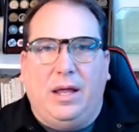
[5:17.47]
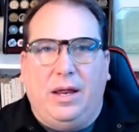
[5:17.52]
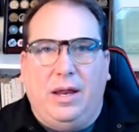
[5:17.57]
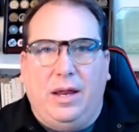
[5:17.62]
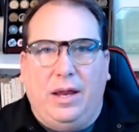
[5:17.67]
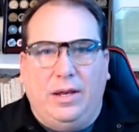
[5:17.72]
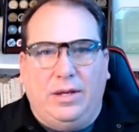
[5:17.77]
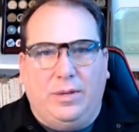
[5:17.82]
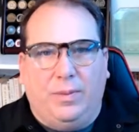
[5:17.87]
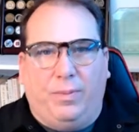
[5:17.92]

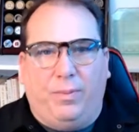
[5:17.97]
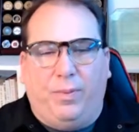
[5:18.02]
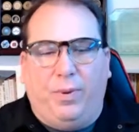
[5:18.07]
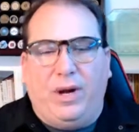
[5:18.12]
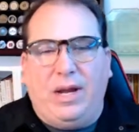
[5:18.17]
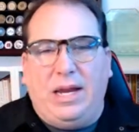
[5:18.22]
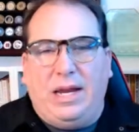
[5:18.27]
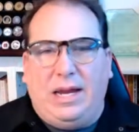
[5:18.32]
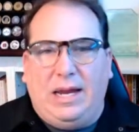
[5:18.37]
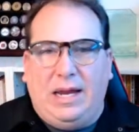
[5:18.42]
it's a
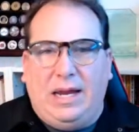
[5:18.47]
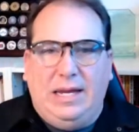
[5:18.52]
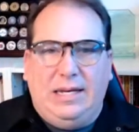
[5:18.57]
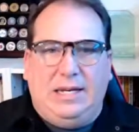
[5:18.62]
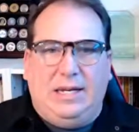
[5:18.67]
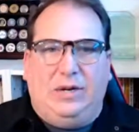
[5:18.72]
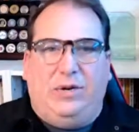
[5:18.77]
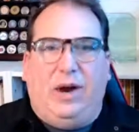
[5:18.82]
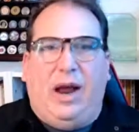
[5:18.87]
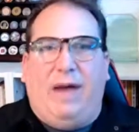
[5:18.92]
pretty
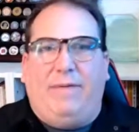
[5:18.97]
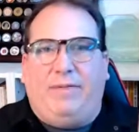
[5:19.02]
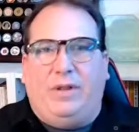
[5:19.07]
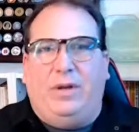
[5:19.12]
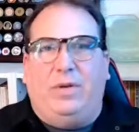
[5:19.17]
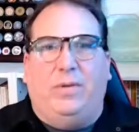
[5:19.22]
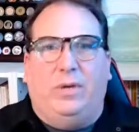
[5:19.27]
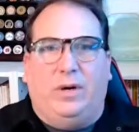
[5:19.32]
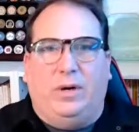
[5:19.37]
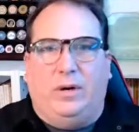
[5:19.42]
easy graph that
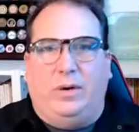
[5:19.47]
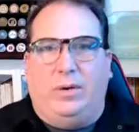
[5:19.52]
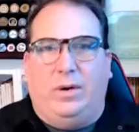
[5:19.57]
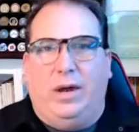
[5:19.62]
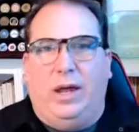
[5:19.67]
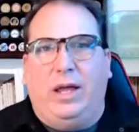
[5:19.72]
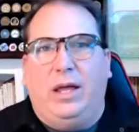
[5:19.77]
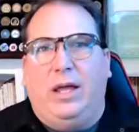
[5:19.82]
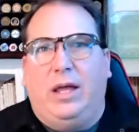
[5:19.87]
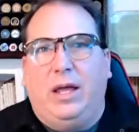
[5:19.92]
you want to
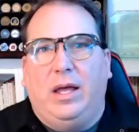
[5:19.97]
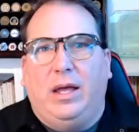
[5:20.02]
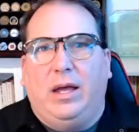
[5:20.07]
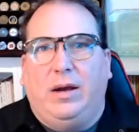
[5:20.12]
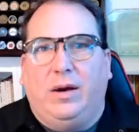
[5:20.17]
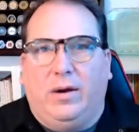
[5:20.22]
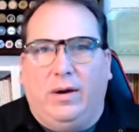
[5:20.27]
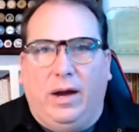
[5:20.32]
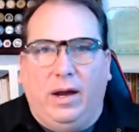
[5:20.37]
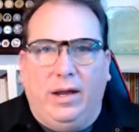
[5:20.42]
create,
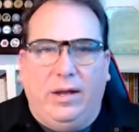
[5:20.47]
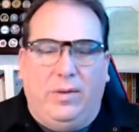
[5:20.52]
right?